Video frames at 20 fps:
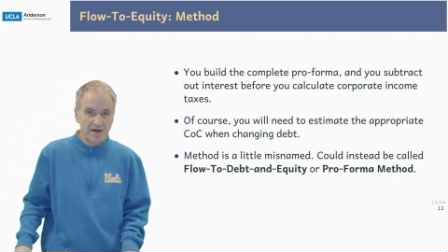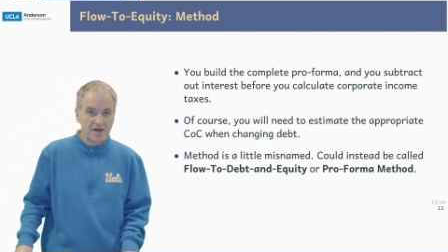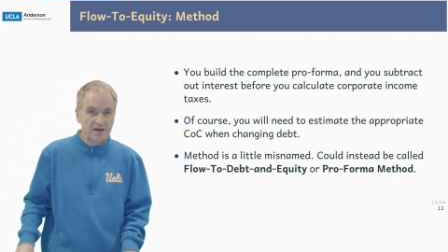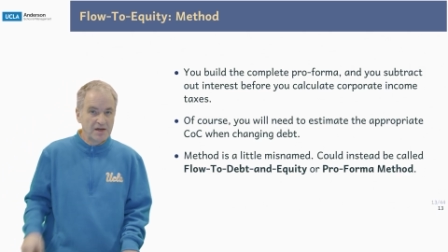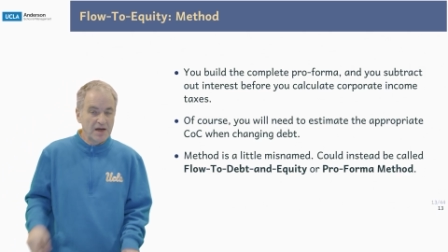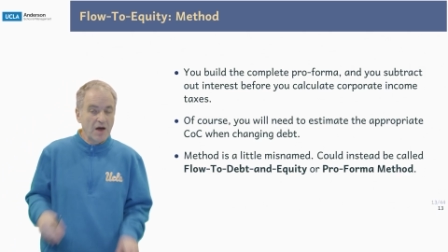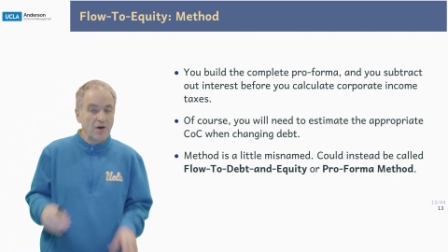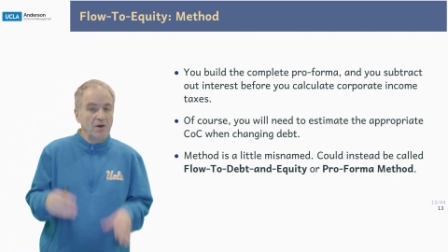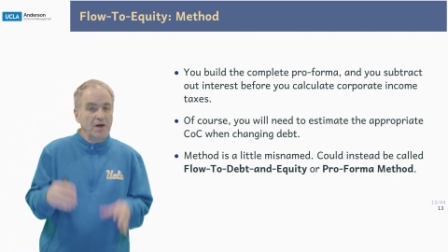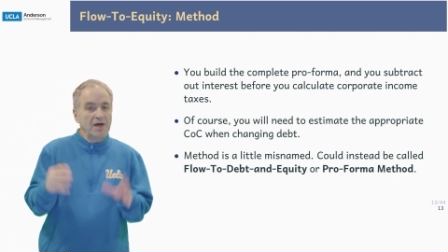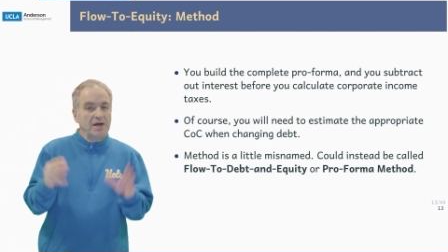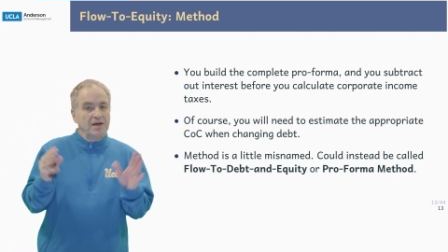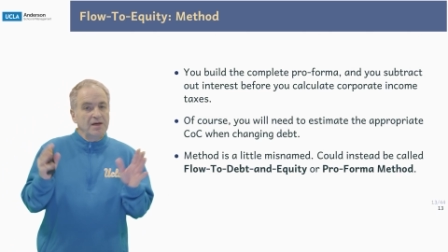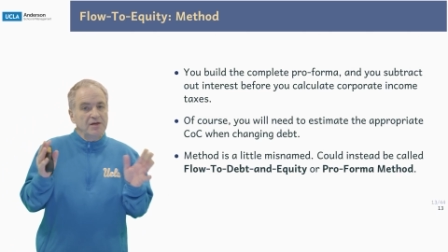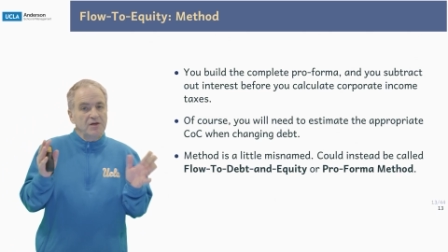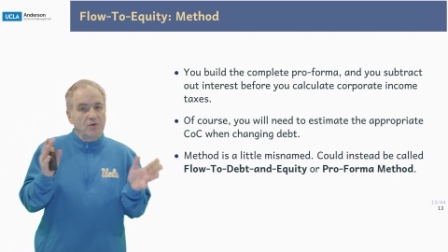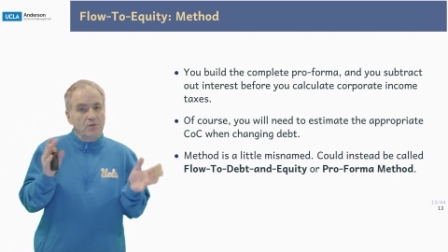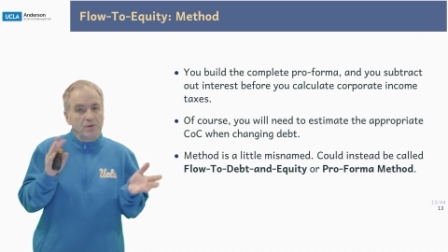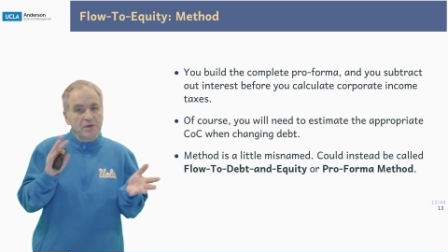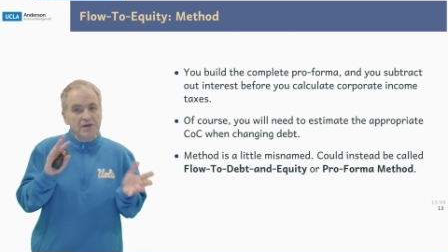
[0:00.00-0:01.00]
Now,
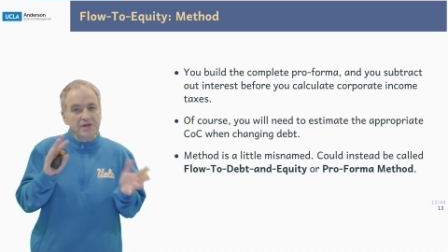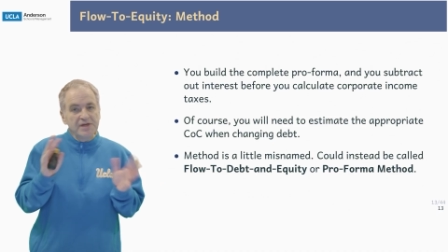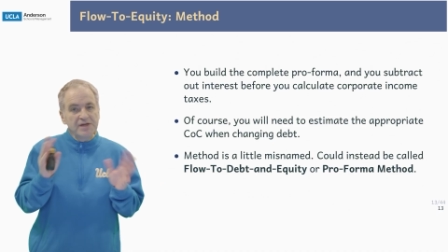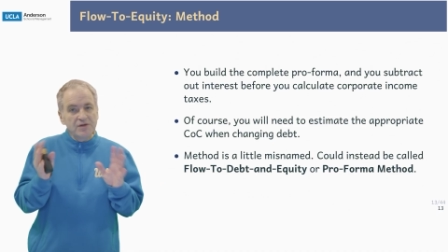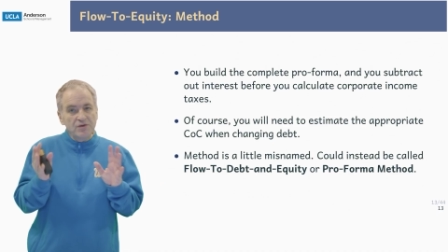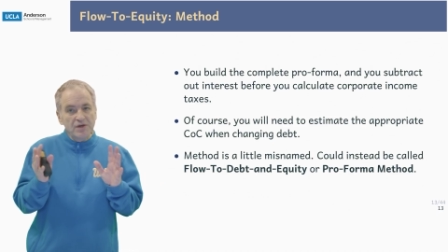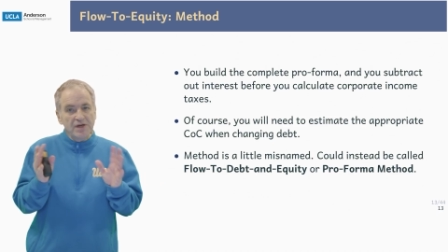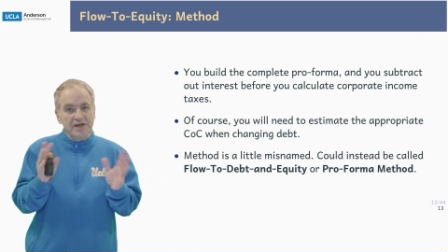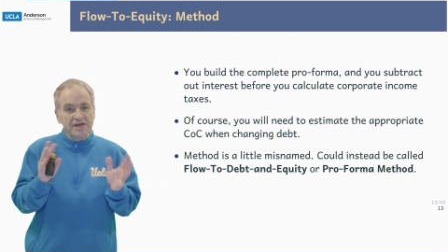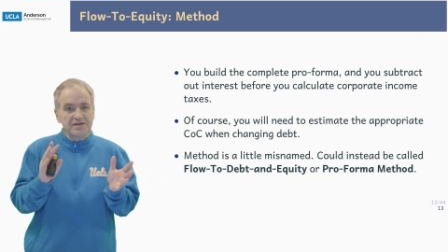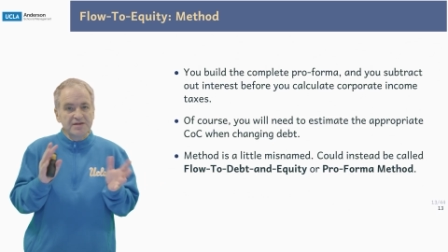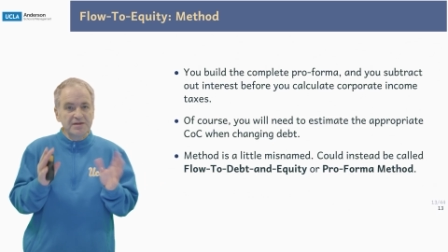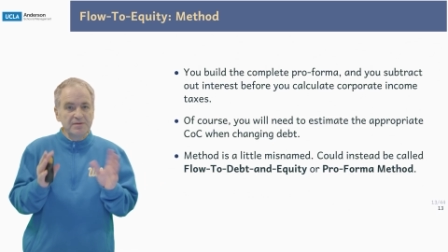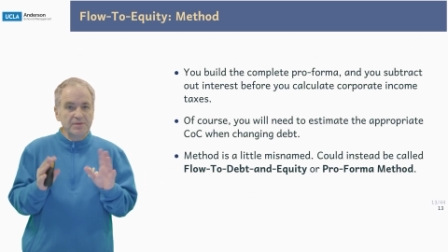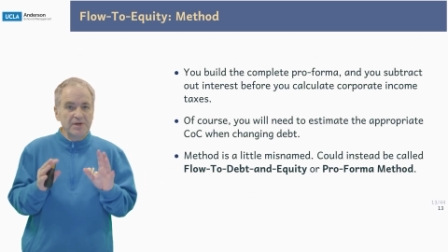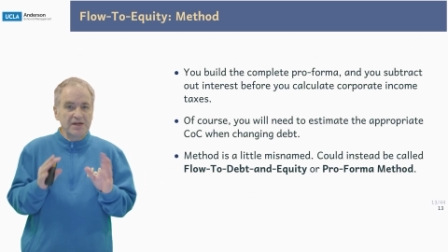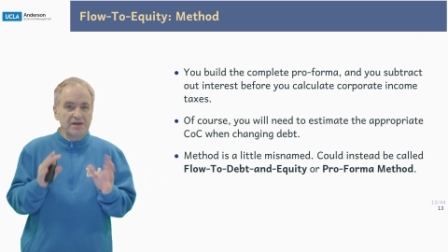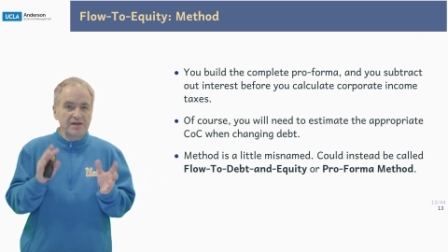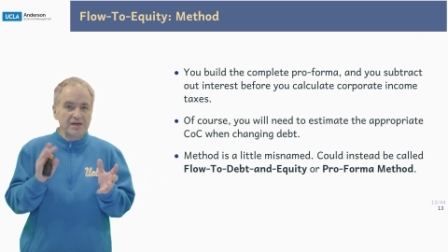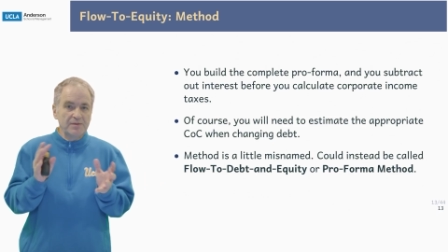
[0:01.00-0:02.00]
you will need to
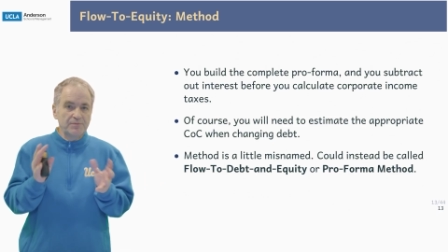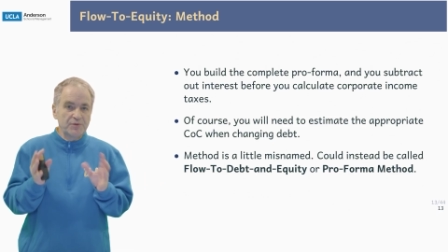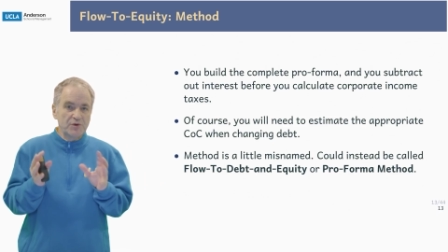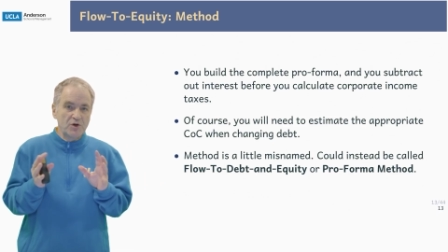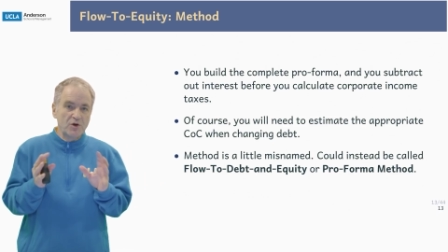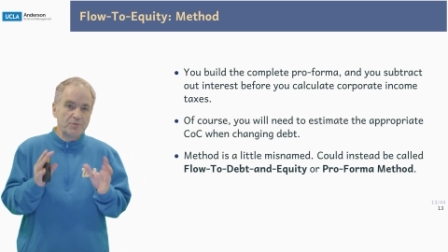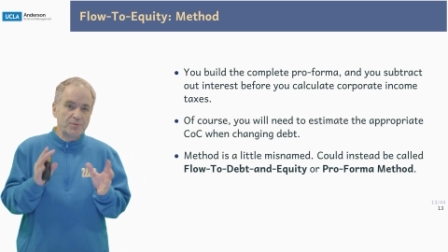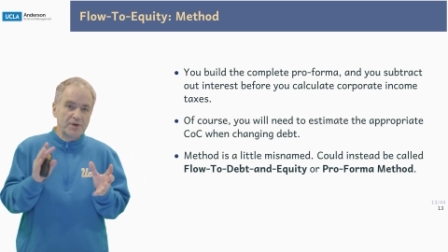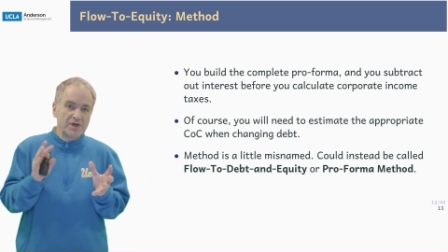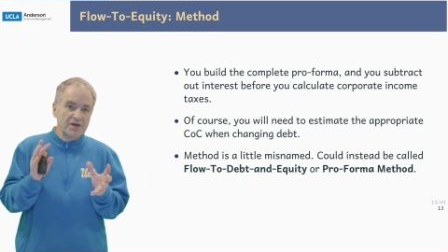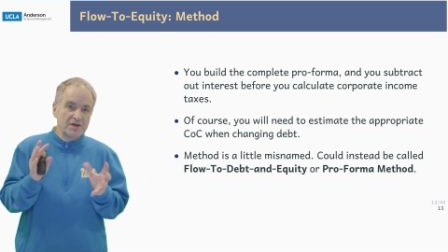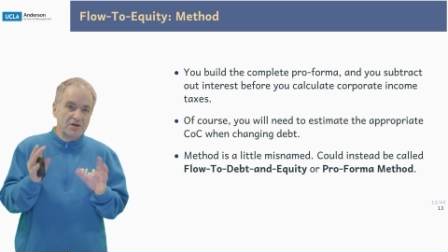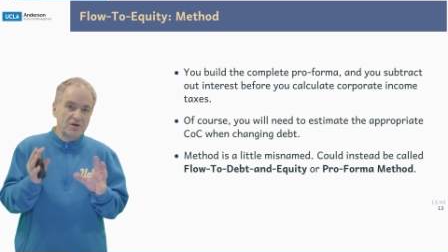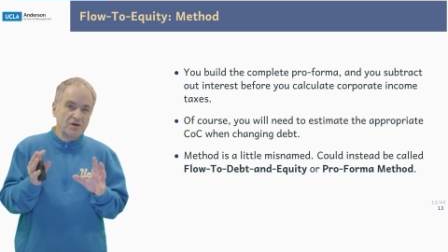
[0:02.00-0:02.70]
estimate the appropriate